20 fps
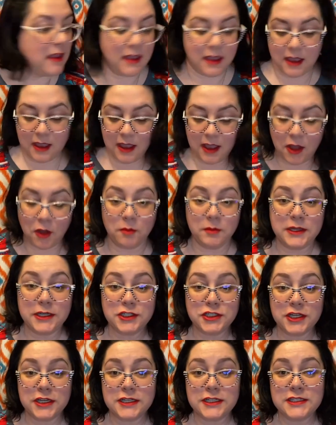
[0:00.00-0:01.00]
help me
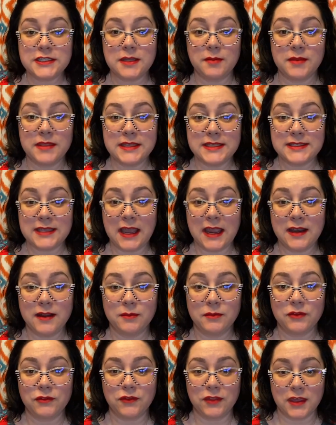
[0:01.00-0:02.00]
judge some of these
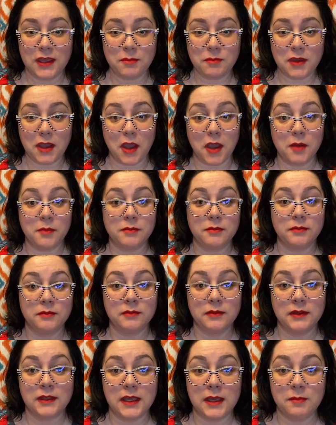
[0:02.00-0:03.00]
items for the Hemp Cup,
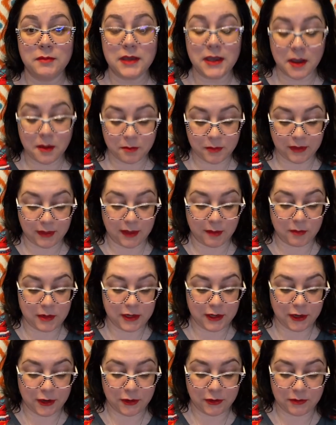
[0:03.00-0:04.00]
hit me up and let me
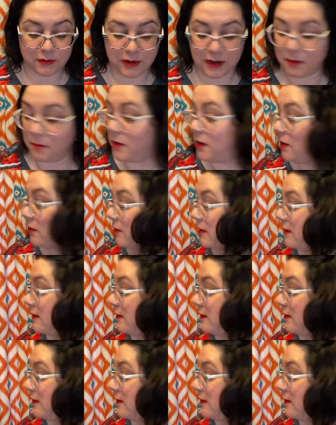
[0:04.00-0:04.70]
know. I'm always